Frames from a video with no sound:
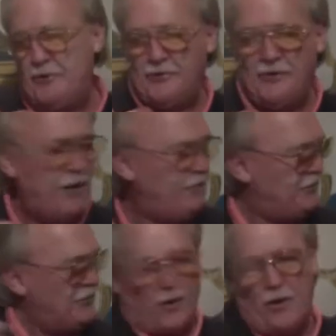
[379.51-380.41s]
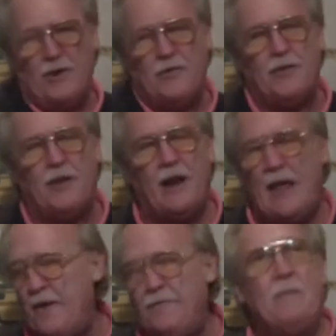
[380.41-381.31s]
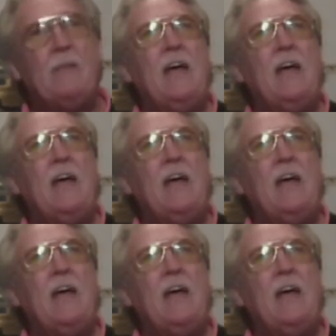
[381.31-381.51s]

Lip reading: yourself and you're turning to the left,